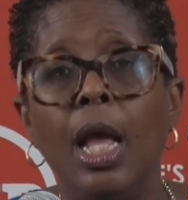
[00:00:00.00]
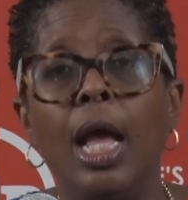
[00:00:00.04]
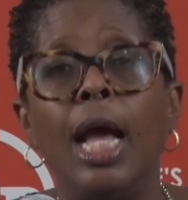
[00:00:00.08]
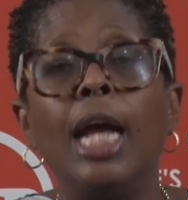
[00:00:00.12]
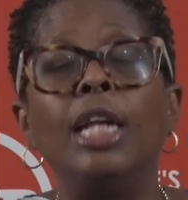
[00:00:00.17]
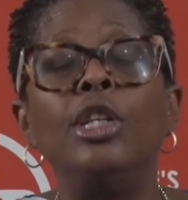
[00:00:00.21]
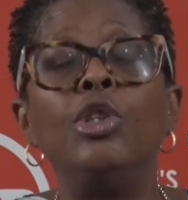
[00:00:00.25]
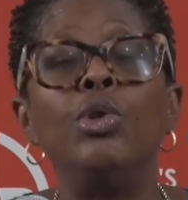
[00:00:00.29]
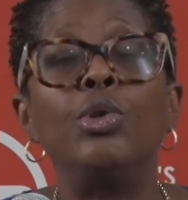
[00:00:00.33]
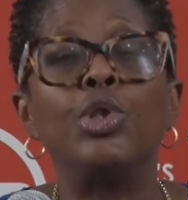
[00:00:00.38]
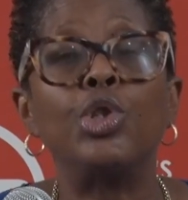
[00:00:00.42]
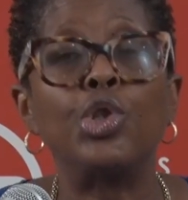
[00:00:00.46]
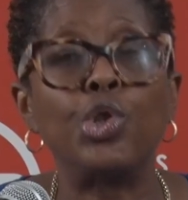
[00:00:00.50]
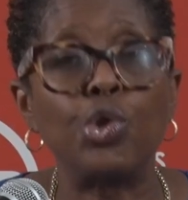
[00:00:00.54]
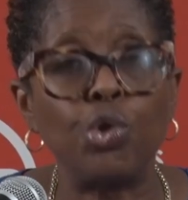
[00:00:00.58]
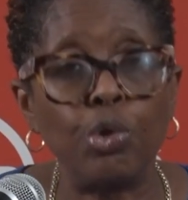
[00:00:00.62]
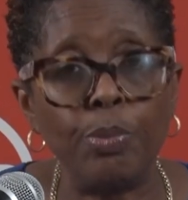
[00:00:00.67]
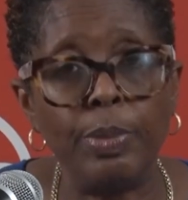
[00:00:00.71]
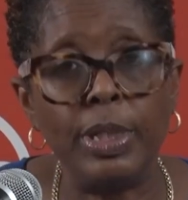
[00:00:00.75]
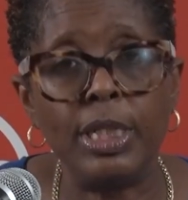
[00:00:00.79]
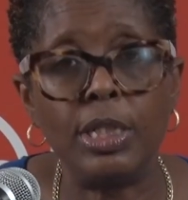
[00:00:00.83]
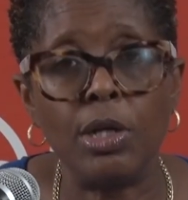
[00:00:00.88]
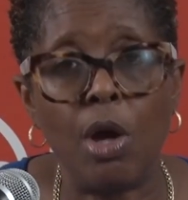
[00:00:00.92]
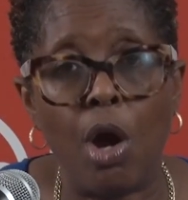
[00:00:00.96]
and you
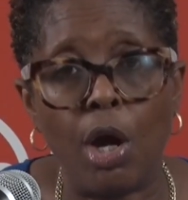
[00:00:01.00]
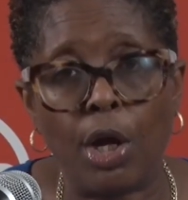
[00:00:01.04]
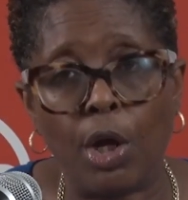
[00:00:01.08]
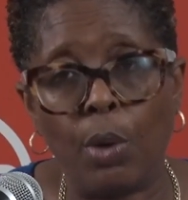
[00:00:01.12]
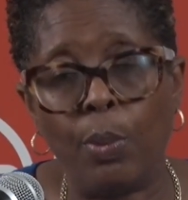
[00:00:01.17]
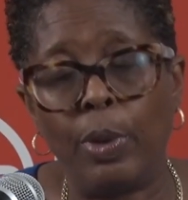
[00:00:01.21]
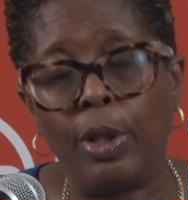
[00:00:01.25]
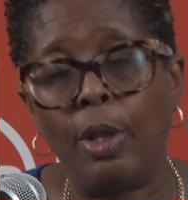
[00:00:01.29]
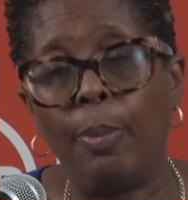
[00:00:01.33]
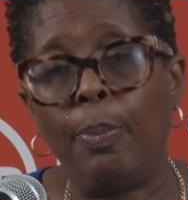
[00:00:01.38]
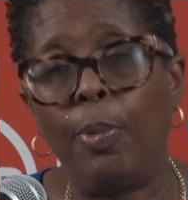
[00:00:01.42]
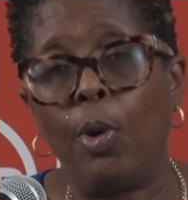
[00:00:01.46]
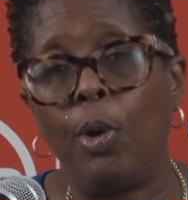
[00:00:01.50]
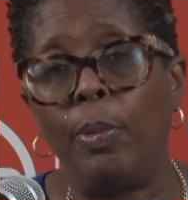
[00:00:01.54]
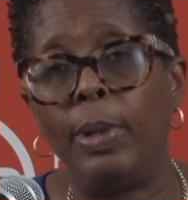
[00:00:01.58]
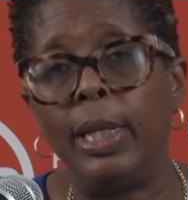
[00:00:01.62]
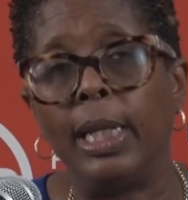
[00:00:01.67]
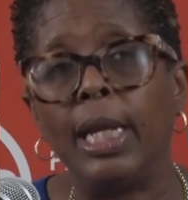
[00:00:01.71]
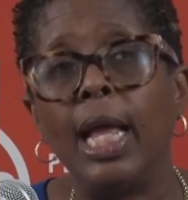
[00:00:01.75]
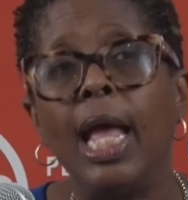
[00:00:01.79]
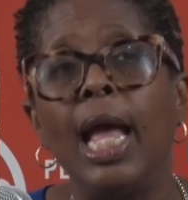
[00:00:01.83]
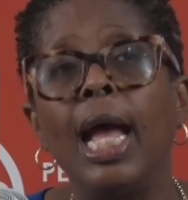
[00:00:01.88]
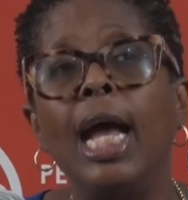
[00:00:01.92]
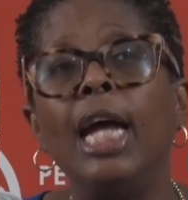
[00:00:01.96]
should be talking with the
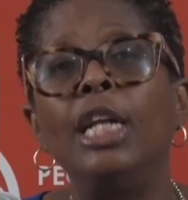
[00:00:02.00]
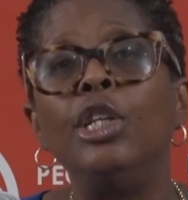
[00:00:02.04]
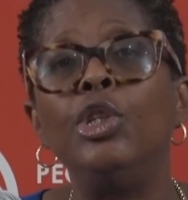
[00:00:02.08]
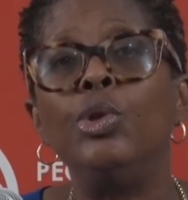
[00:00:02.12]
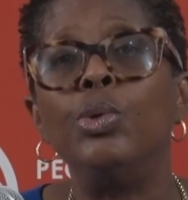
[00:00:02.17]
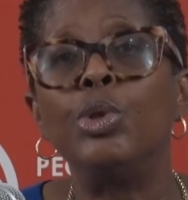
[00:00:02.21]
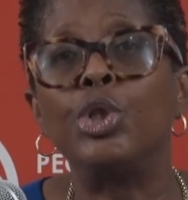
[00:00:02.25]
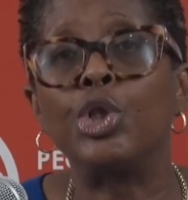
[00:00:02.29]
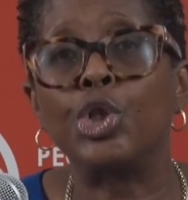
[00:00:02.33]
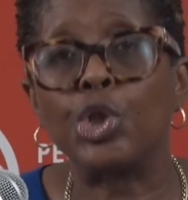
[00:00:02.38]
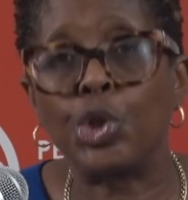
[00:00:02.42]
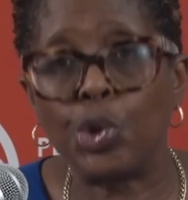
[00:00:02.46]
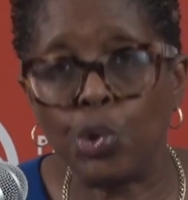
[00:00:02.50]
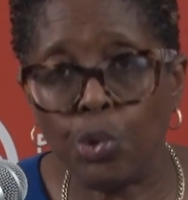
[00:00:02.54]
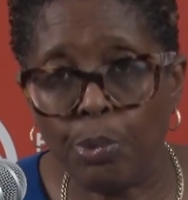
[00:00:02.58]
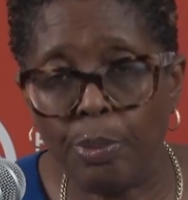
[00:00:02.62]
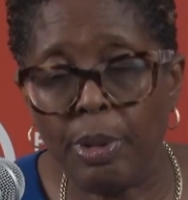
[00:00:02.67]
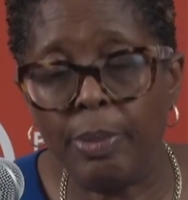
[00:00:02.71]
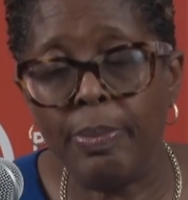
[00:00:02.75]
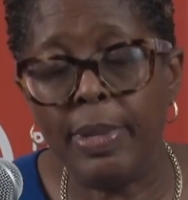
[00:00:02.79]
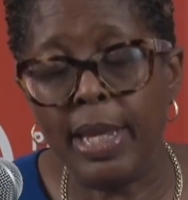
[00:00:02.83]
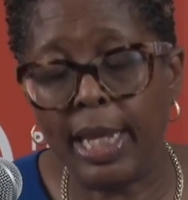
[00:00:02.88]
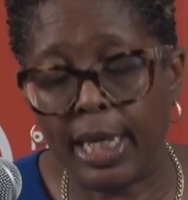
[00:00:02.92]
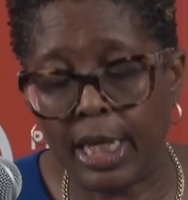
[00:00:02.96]
public, and you should
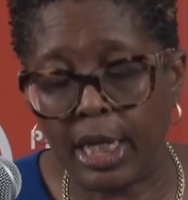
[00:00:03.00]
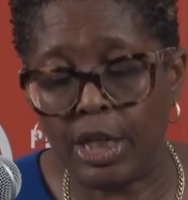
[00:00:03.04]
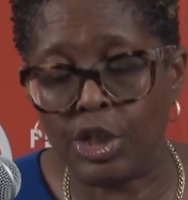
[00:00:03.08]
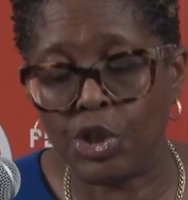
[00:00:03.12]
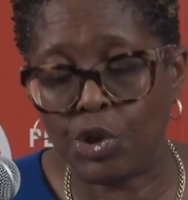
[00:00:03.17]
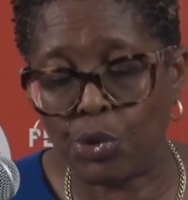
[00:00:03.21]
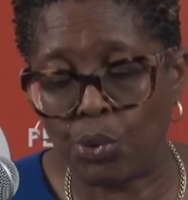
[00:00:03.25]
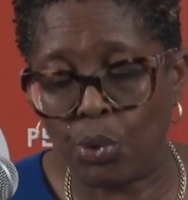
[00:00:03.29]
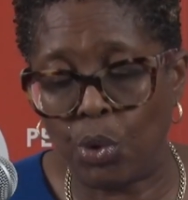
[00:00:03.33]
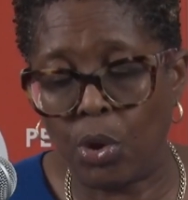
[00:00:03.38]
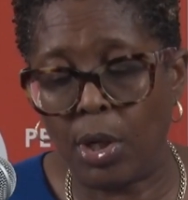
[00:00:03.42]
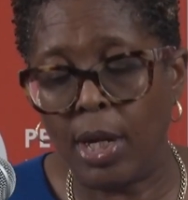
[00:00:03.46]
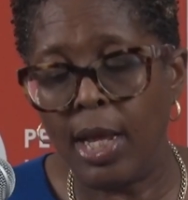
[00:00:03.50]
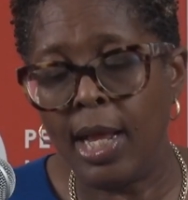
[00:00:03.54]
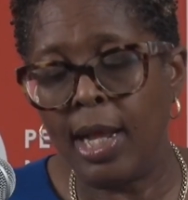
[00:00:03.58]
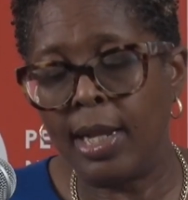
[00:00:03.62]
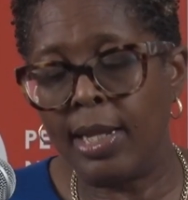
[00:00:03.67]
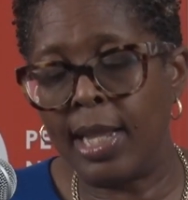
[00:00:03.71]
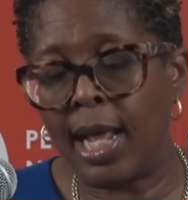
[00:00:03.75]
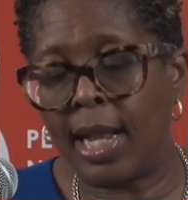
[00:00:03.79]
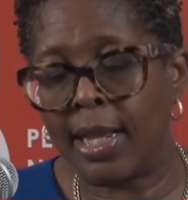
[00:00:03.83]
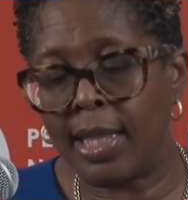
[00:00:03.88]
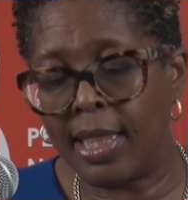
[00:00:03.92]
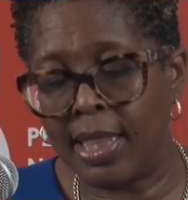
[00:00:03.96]
be making sure
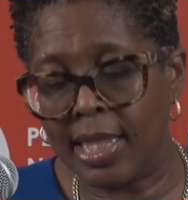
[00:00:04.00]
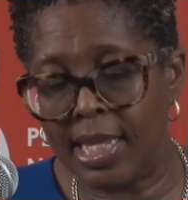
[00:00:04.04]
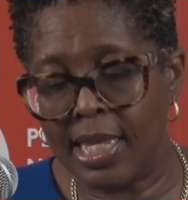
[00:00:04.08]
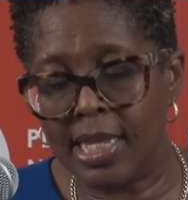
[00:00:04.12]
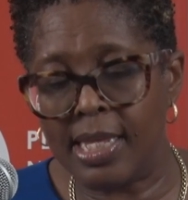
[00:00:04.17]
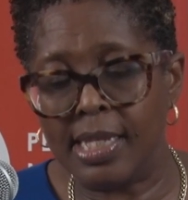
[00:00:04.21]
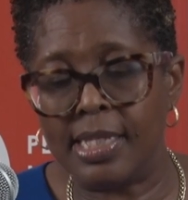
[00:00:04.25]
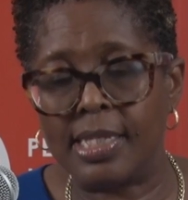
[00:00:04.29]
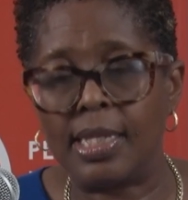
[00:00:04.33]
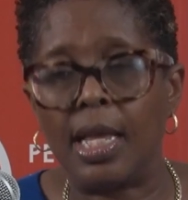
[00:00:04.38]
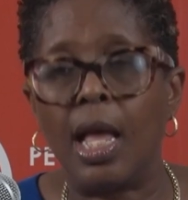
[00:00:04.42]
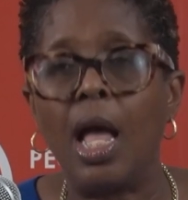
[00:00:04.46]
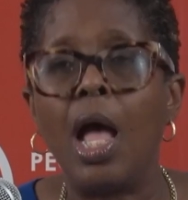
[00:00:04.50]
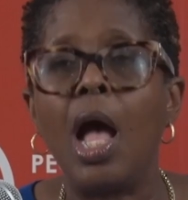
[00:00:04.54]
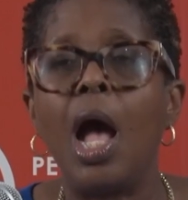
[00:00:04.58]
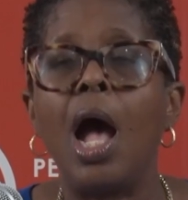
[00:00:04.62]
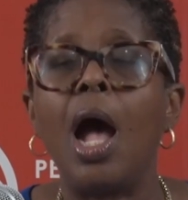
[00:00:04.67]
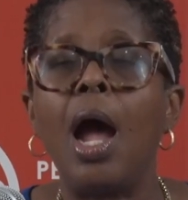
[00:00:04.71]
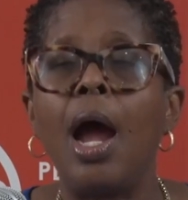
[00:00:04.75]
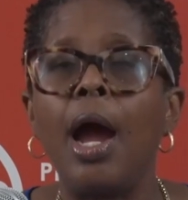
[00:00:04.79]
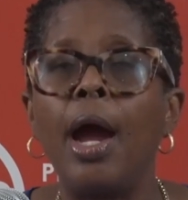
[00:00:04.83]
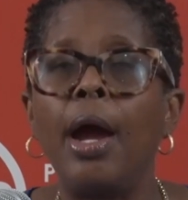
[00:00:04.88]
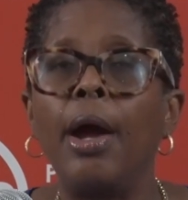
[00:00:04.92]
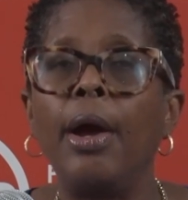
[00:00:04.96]
that these
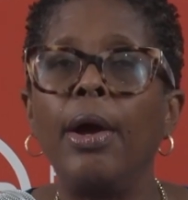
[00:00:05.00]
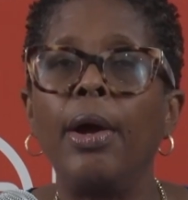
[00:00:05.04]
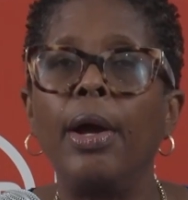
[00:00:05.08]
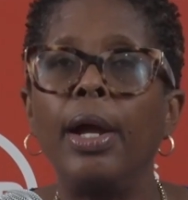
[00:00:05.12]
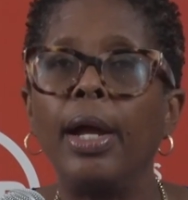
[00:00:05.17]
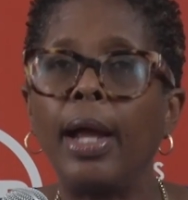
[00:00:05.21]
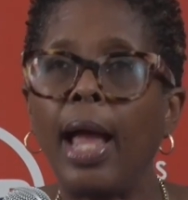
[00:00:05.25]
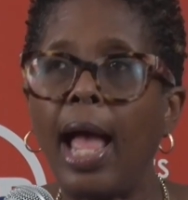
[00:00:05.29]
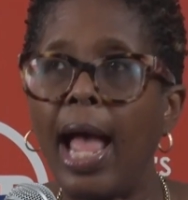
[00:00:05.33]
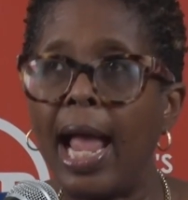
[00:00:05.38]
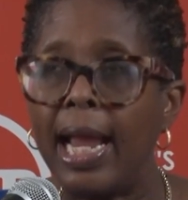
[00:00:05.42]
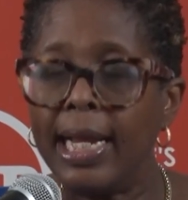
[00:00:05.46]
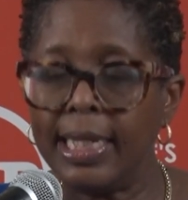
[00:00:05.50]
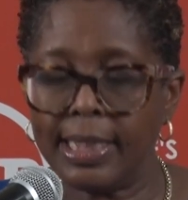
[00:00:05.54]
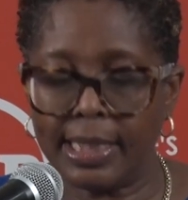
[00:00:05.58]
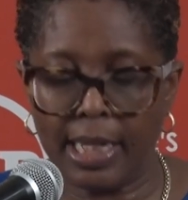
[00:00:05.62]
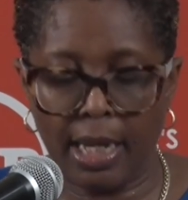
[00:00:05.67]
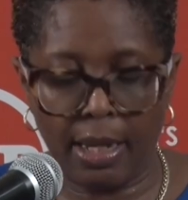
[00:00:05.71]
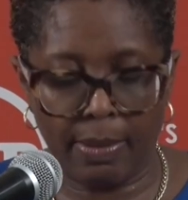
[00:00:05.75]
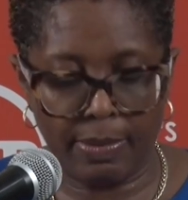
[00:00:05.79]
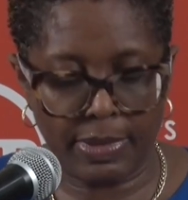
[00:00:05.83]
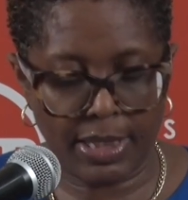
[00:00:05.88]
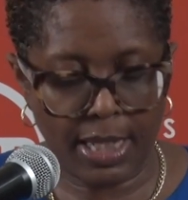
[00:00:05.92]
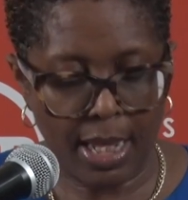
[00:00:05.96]
are
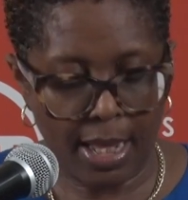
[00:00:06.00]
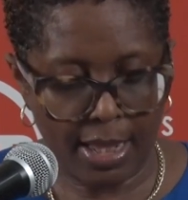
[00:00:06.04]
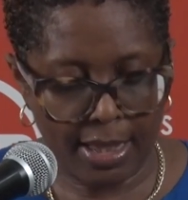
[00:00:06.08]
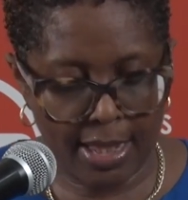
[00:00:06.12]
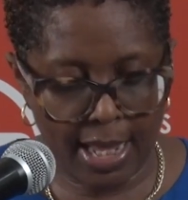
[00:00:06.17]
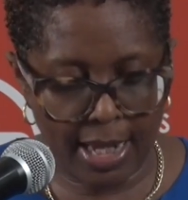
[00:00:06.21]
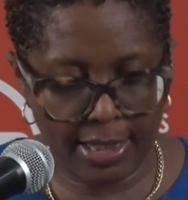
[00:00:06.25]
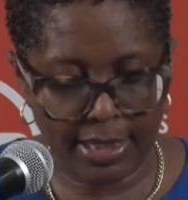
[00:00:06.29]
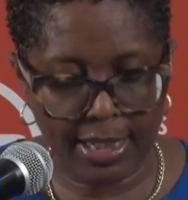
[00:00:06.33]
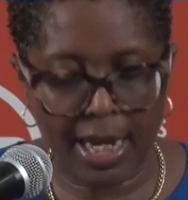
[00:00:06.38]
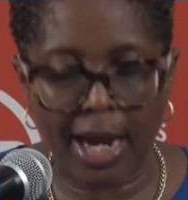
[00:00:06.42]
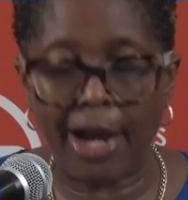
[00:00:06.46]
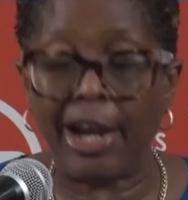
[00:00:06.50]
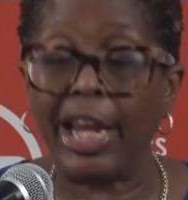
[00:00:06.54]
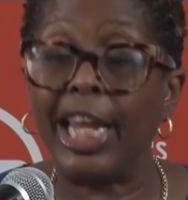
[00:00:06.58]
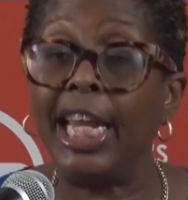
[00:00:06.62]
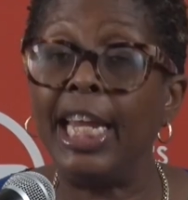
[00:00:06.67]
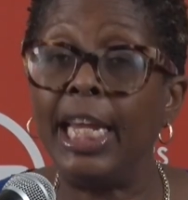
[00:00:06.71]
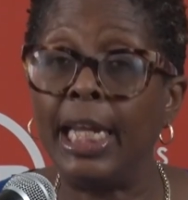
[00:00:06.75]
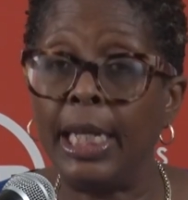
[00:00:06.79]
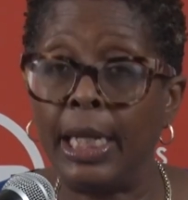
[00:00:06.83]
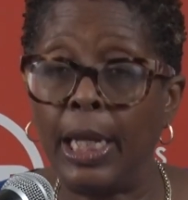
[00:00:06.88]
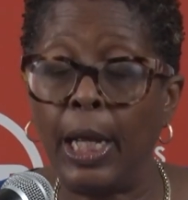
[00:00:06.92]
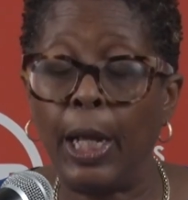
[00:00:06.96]
items that are
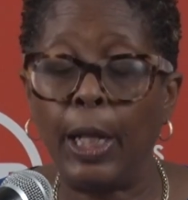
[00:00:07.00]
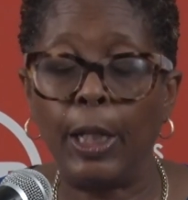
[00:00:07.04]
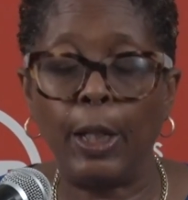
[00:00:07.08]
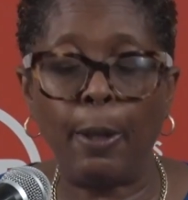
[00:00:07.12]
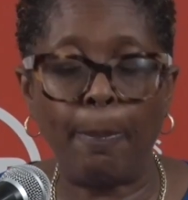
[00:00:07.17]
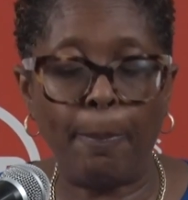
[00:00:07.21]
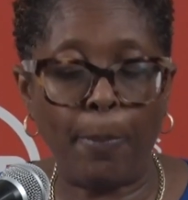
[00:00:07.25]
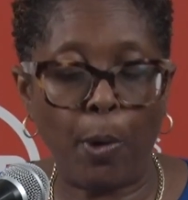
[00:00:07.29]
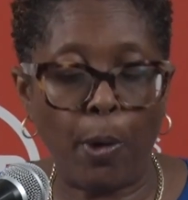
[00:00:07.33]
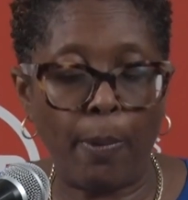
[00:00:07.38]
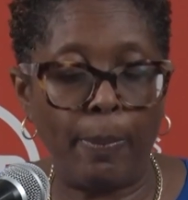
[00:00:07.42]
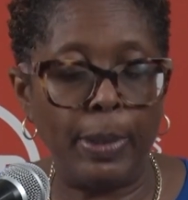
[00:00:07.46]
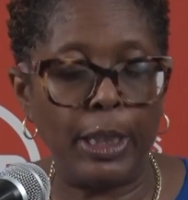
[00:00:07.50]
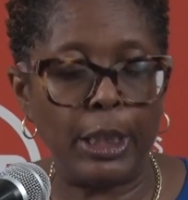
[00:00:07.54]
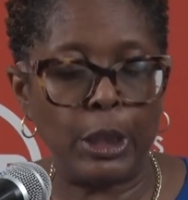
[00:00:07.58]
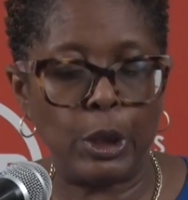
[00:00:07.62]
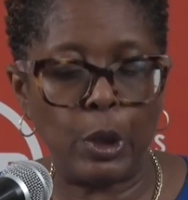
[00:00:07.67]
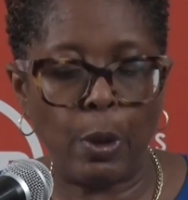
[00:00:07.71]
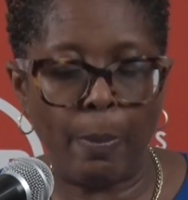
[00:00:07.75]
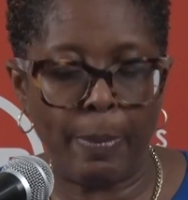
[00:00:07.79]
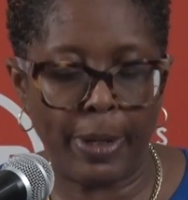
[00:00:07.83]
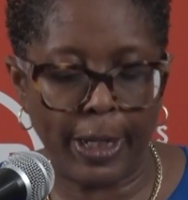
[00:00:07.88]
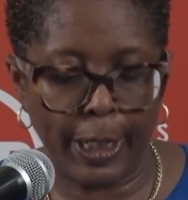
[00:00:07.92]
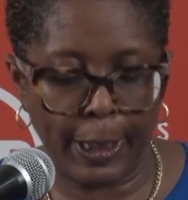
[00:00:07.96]
in the public
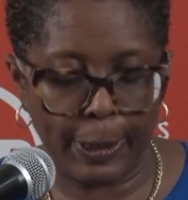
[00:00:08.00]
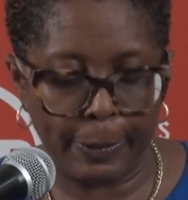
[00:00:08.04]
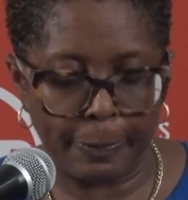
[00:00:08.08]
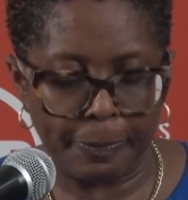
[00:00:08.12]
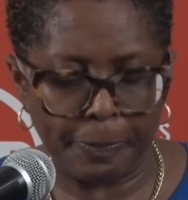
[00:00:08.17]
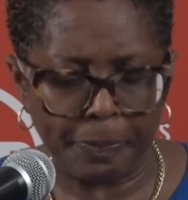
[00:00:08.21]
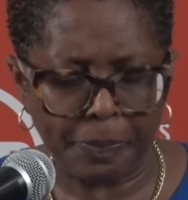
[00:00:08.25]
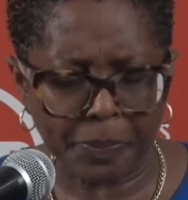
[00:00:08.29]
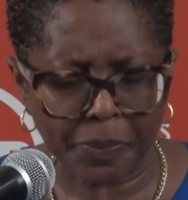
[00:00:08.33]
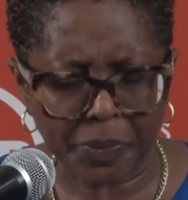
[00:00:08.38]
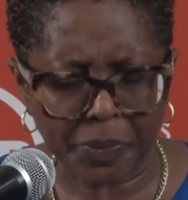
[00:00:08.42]
domain.